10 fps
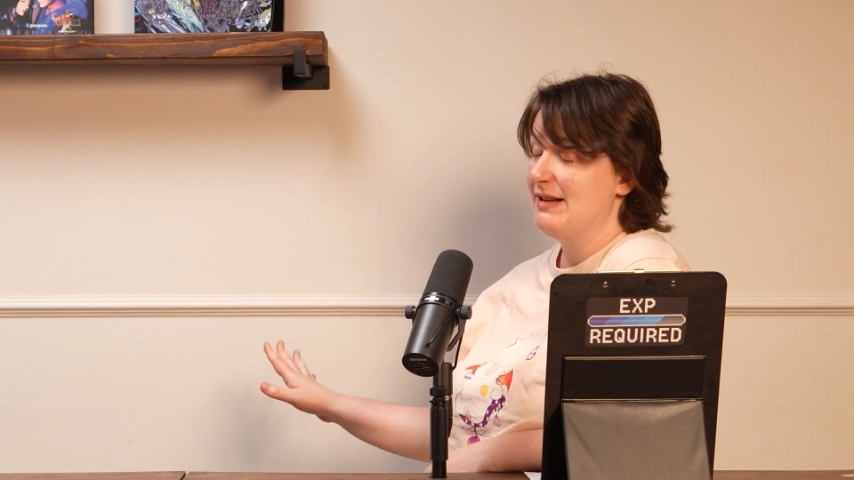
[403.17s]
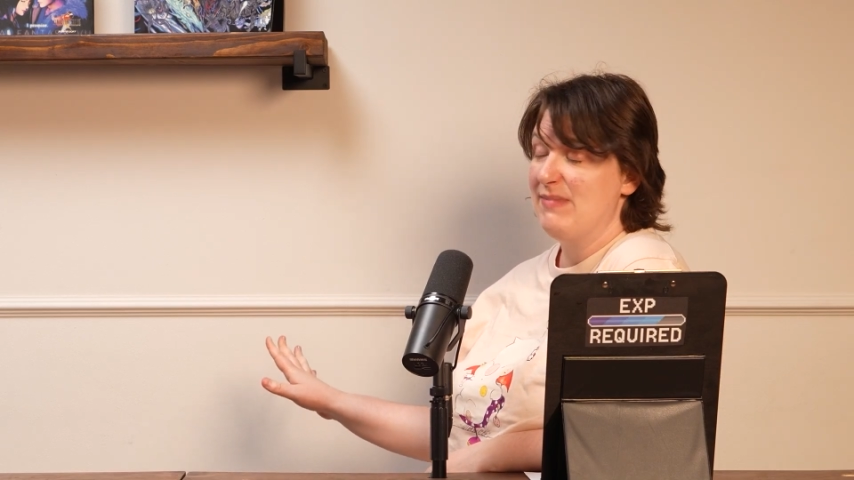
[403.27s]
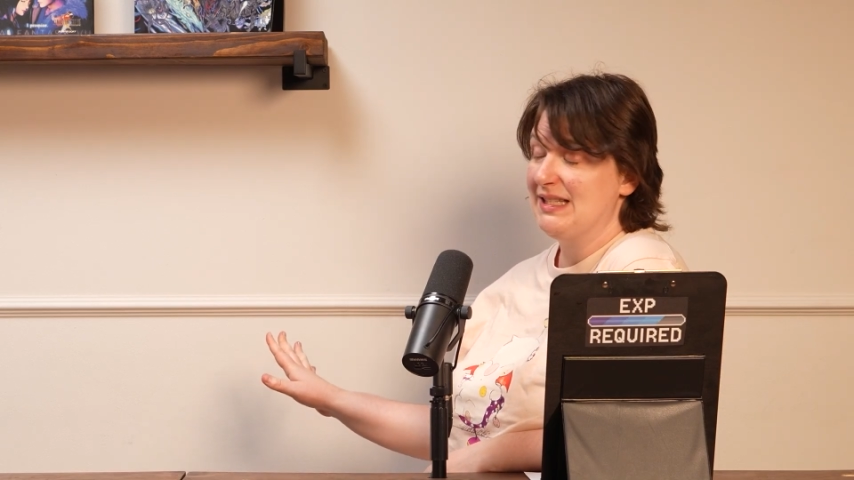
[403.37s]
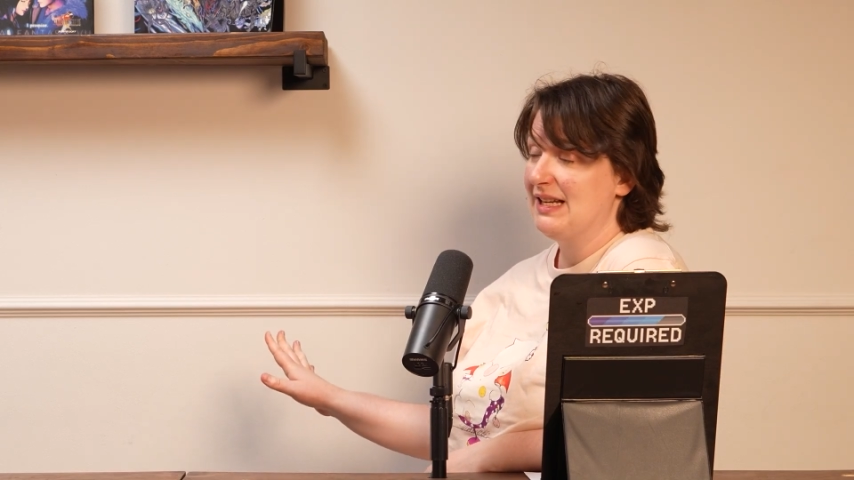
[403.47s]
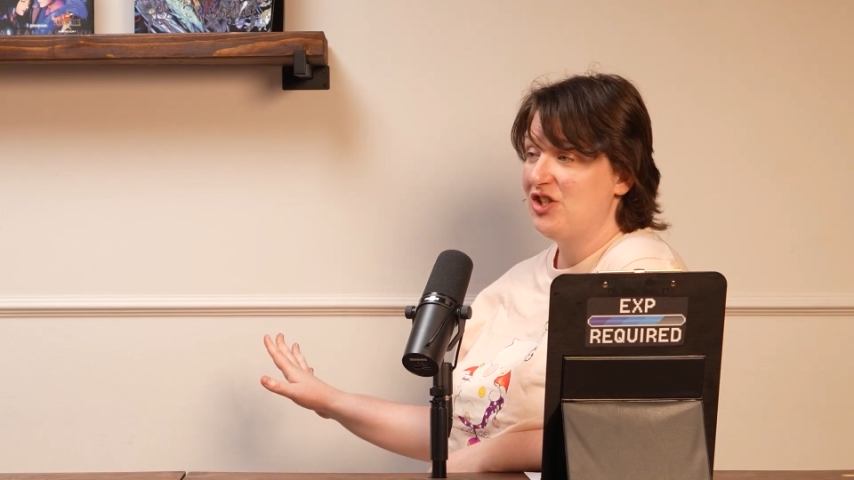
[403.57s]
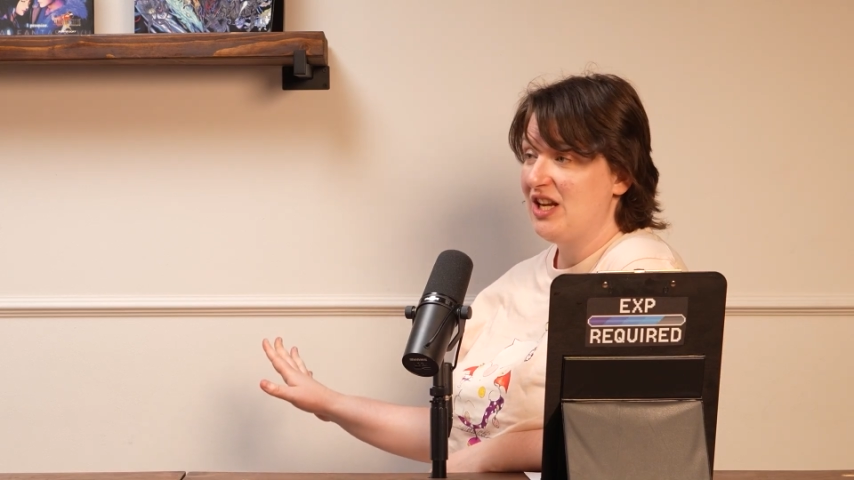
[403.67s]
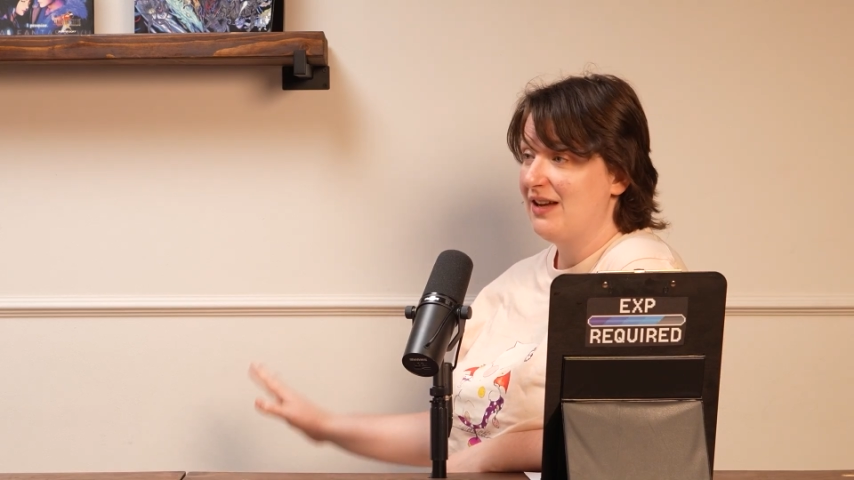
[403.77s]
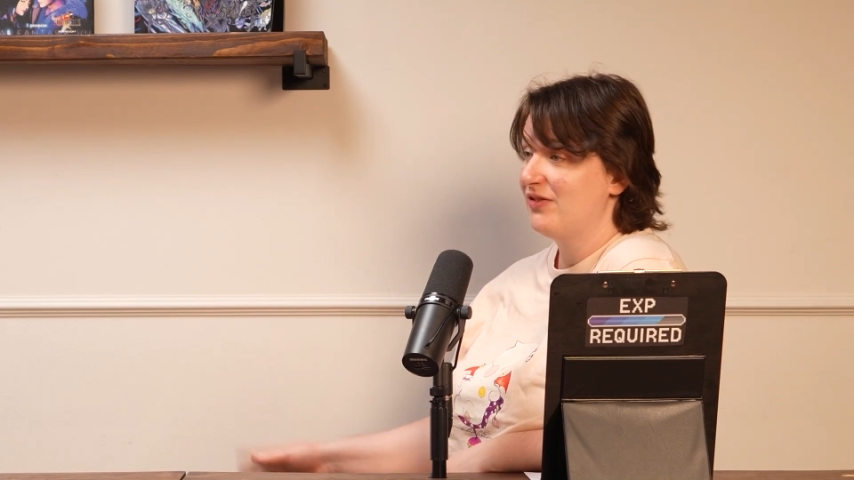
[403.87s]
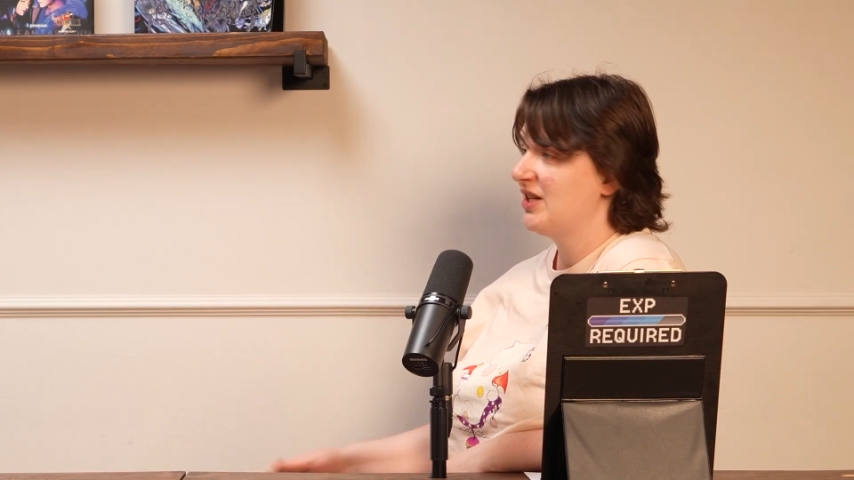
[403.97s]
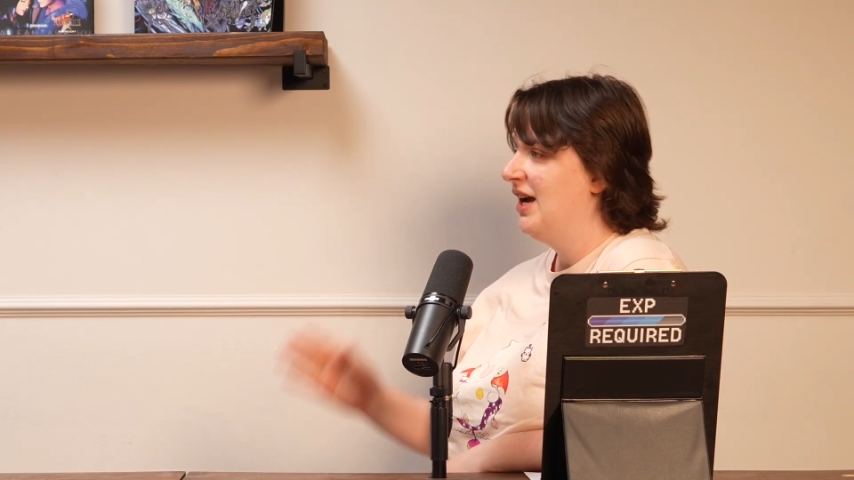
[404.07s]
missing
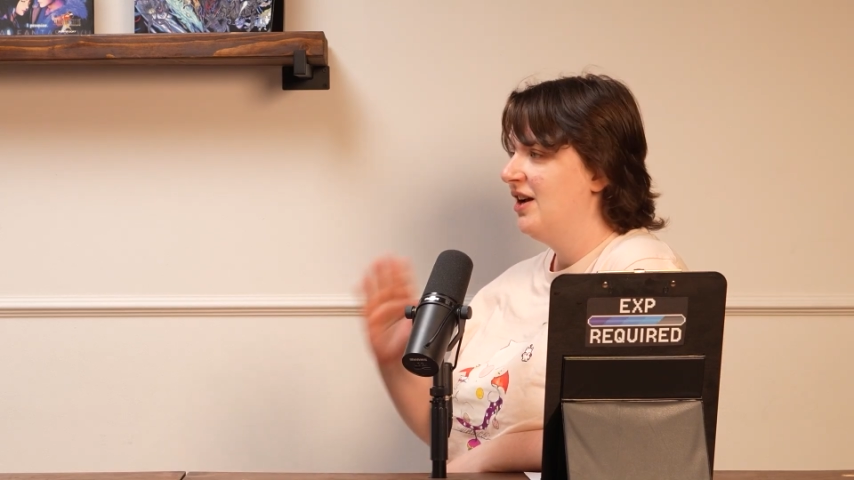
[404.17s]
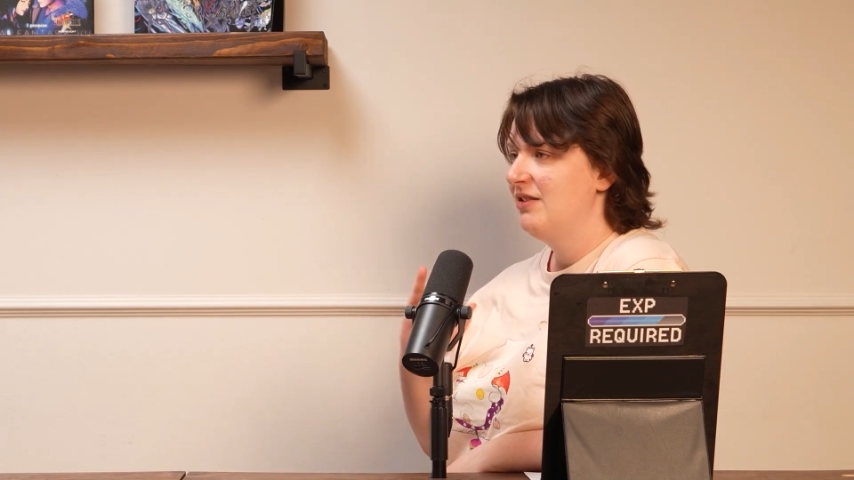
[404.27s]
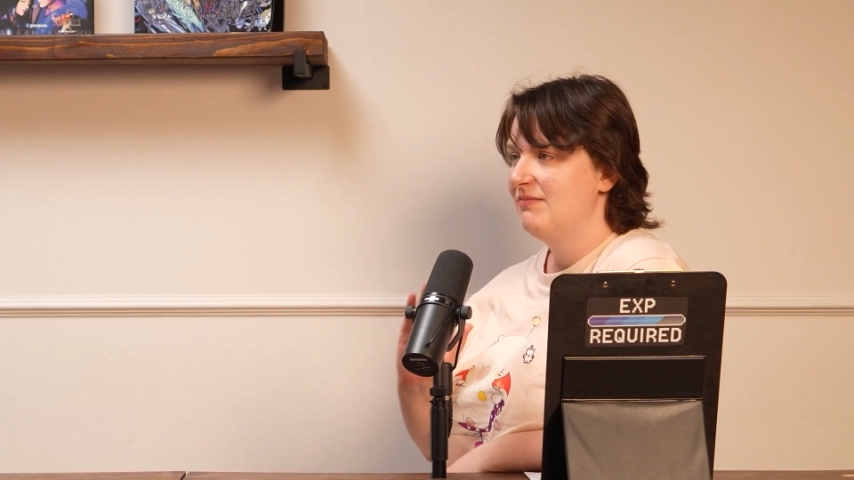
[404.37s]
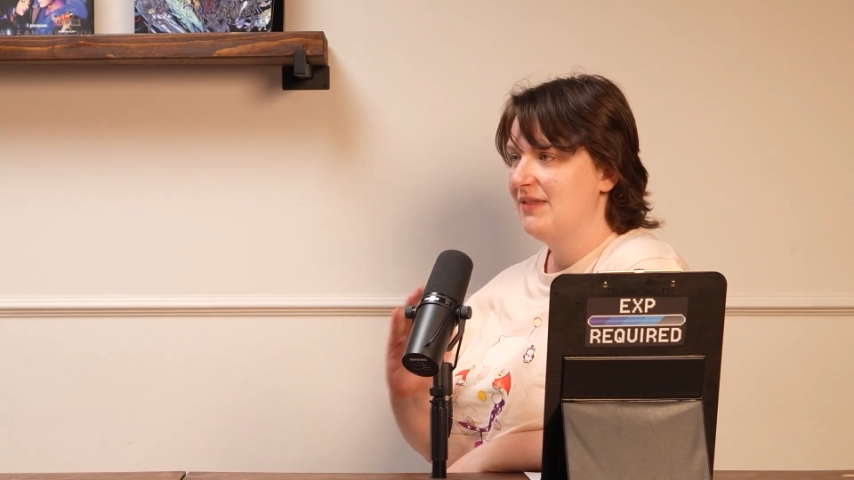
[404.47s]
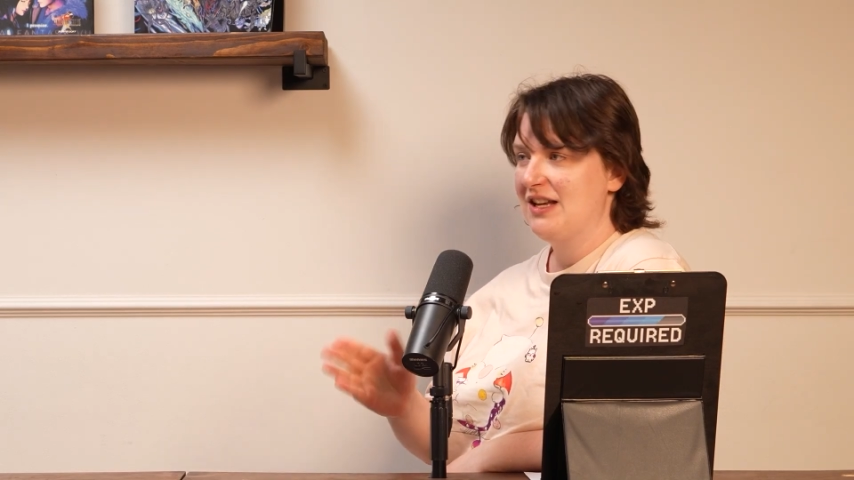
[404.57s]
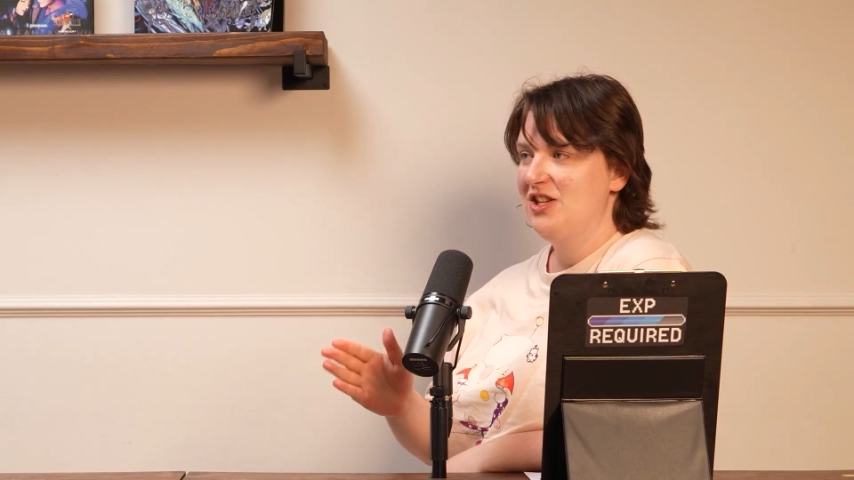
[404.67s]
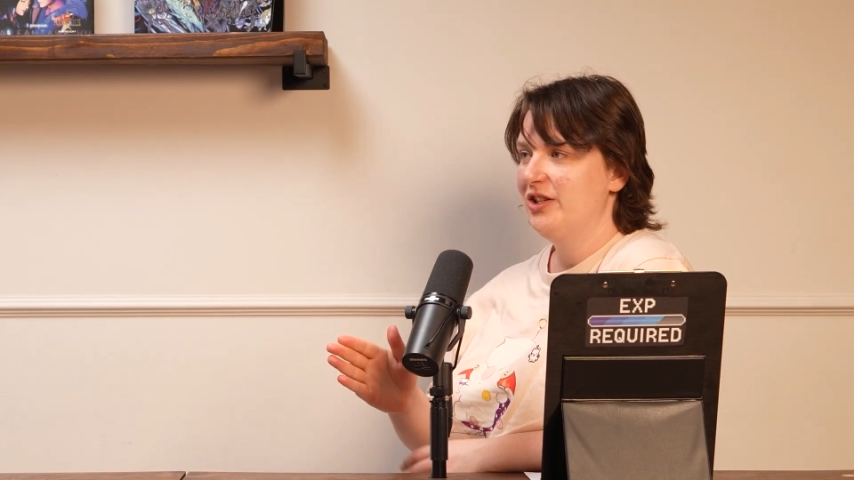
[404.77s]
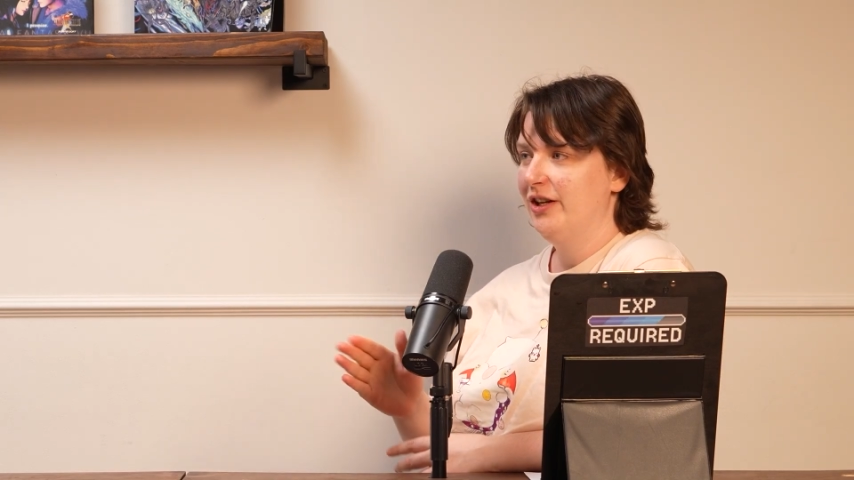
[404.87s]
GFs. Can you do it?